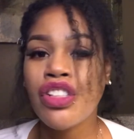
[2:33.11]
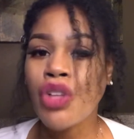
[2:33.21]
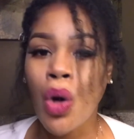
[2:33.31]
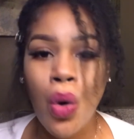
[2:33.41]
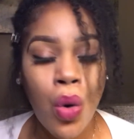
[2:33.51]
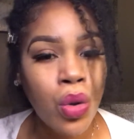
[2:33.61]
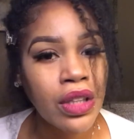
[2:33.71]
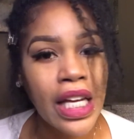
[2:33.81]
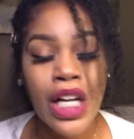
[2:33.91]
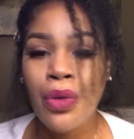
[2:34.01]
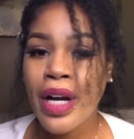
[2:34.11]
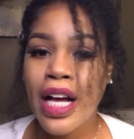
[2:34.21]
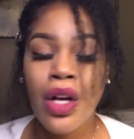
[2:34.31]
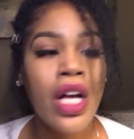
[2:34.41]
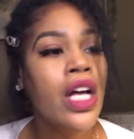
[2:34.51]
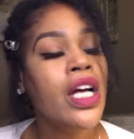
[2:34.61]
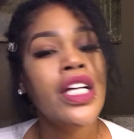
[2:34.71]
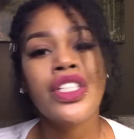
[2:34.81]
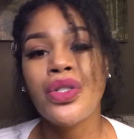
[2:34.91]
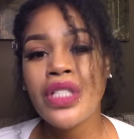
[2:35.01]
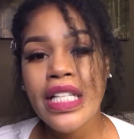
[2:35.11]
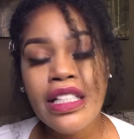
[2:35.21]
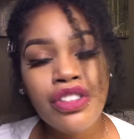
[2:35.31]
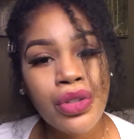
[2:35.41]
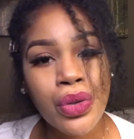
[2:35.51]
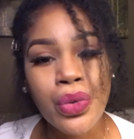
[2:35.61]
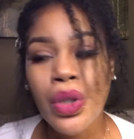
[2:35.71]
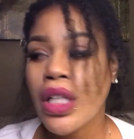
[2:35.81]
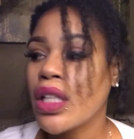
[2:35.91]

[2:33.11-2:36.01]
this whole thing around, you need to